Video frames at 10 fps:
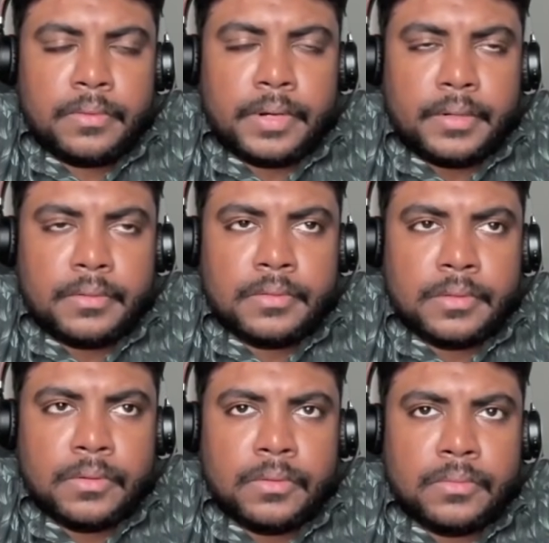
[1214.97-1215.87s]
Right.
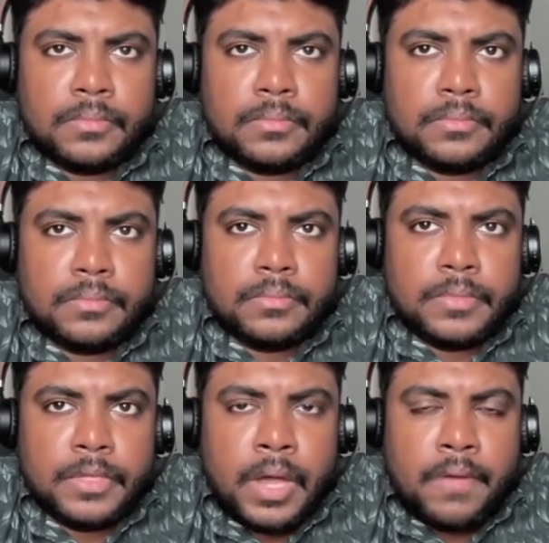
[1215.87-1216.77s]
So
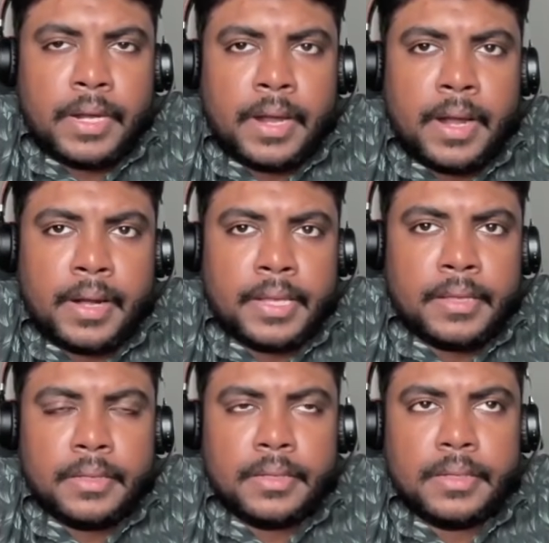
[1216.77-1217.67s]
you have an
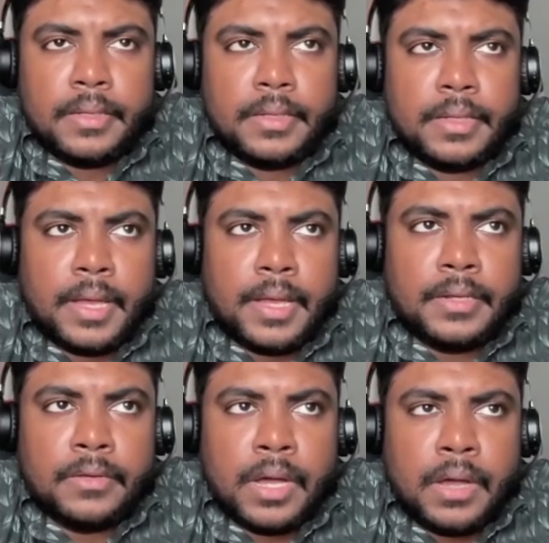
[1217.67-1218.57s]
array
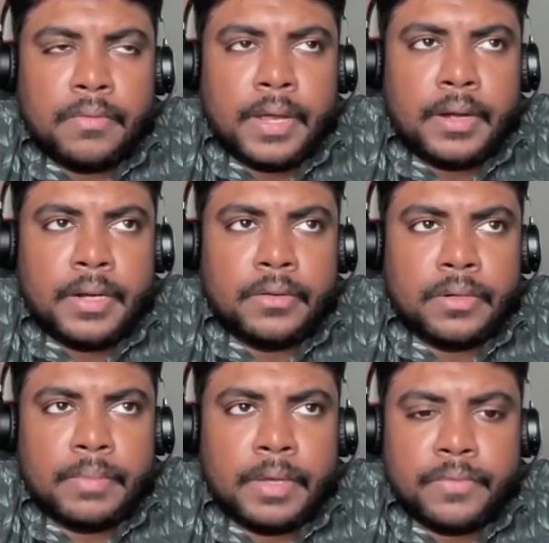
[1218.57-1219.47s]
and you have
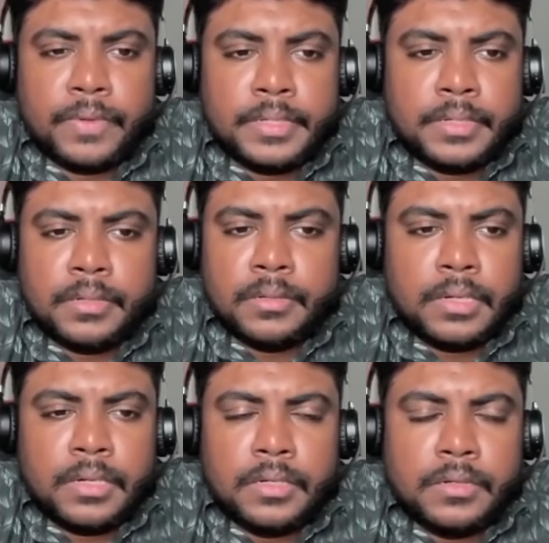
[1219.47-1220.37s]
array.map function.
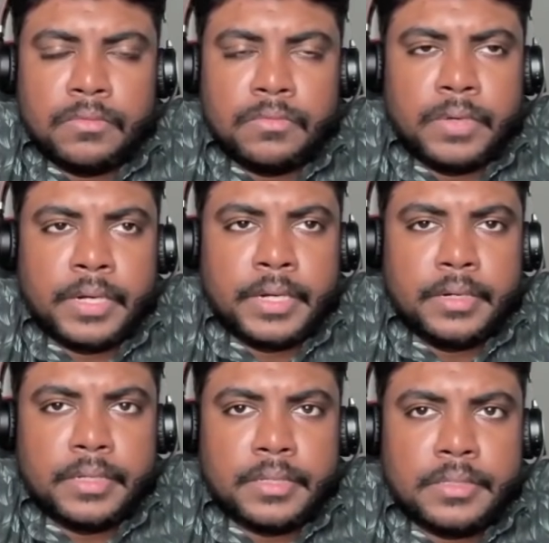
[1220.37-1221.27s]
What
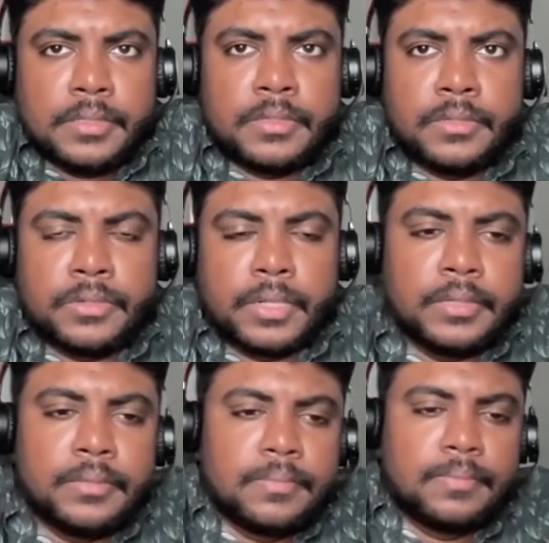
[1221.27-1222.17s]
it does
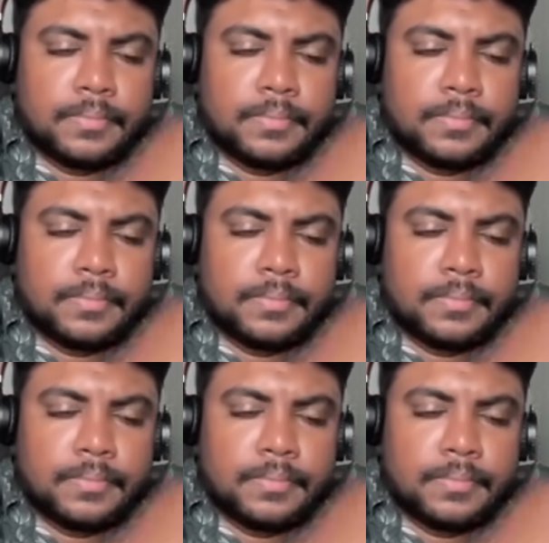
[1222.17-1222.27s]
usually.